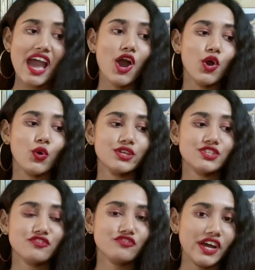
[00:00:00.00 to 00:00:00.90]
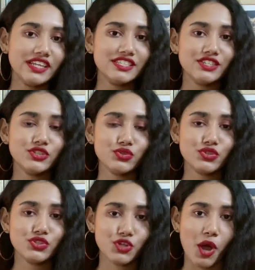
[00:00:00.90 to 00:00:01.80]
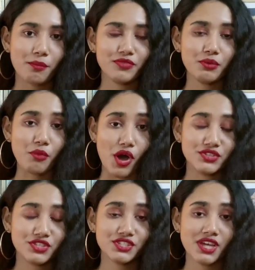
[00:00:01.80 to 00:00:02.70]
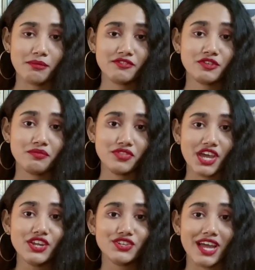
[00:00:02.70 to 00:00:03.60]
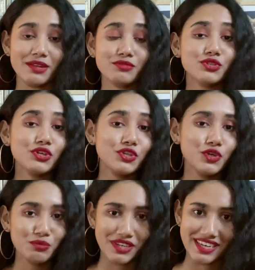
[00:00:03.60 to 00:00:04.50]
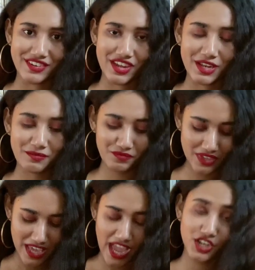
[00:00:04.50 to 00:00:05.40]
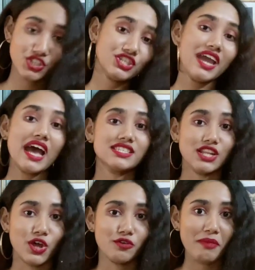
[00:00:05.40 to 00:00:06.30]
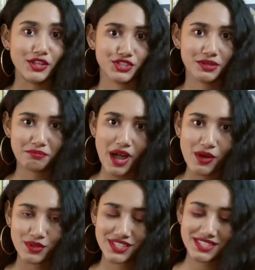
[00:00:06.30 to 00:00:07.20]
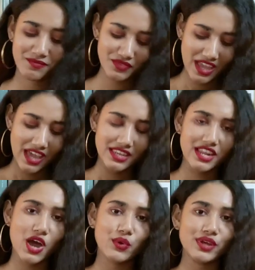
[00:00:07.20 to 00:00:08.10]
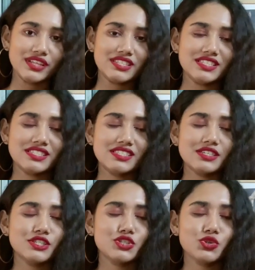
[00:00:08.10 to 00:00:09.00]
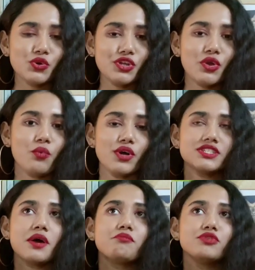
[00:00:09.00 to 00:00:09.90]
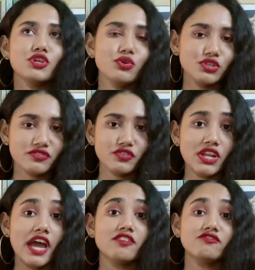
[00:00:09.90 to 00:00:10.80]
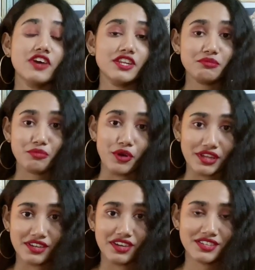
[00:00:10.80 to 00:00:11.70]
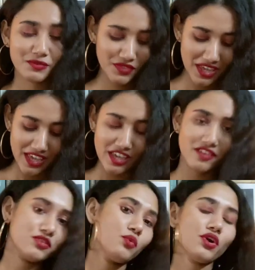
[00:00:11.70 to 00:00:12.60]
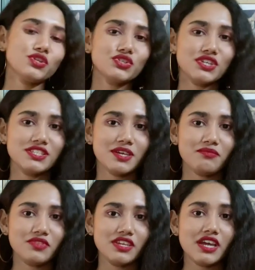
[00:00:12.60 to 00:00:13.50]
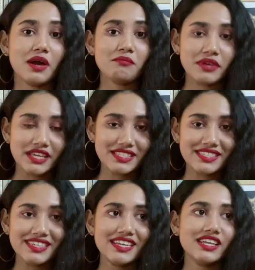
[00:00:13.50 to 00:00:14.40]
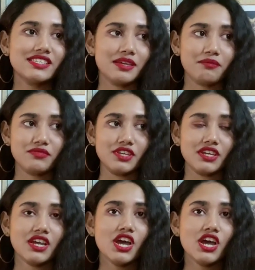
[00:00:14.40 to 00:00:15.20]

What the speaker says: who is fighting to stop the monsters coming from their realm to the human realm, and she has a lot of magical powers. Now, the story was beautiful and very poignant. If you want to read something amazing, something